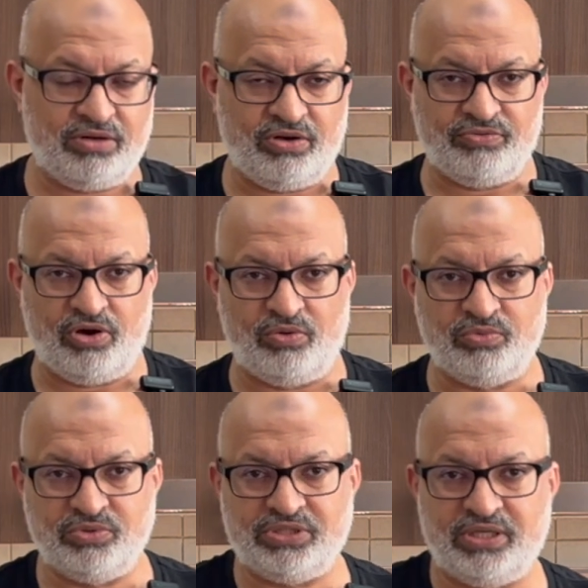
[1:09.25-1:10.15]
of hot
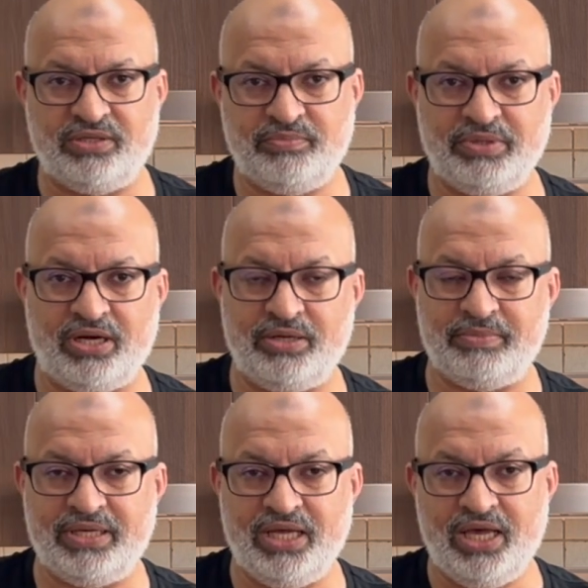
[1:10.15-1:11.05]
water behind
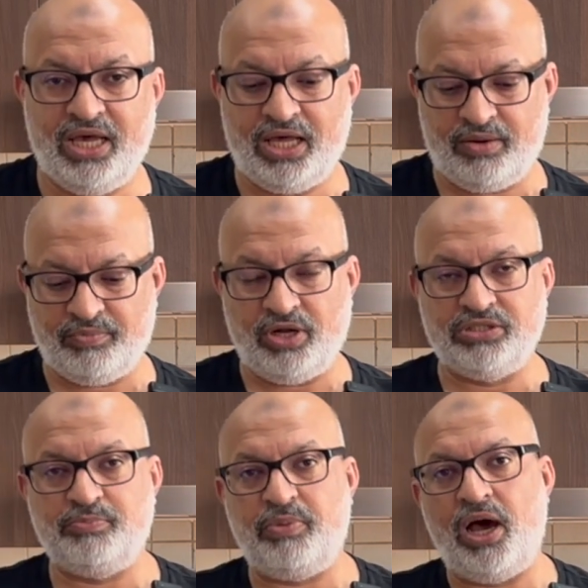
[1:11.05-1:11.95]
me. I'm going
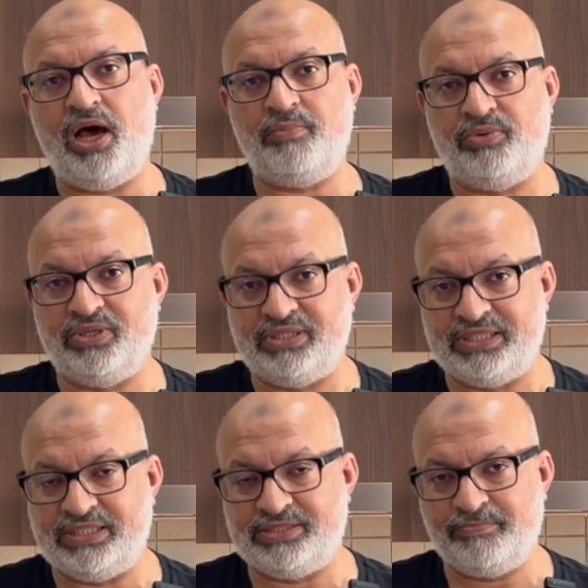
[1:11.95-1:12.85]
to parboil
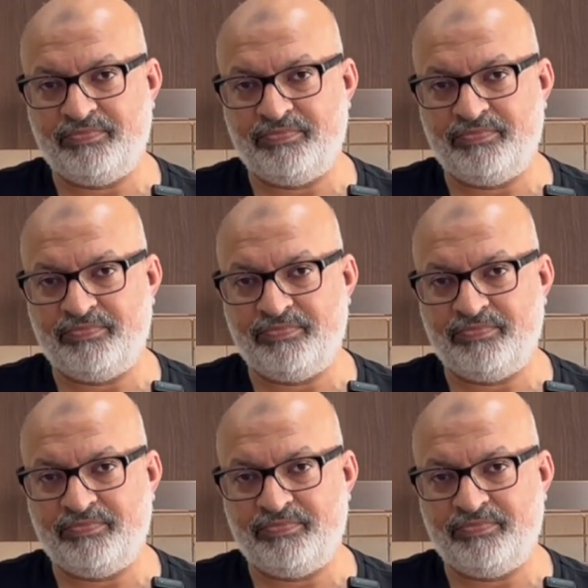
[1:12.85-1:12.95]
these.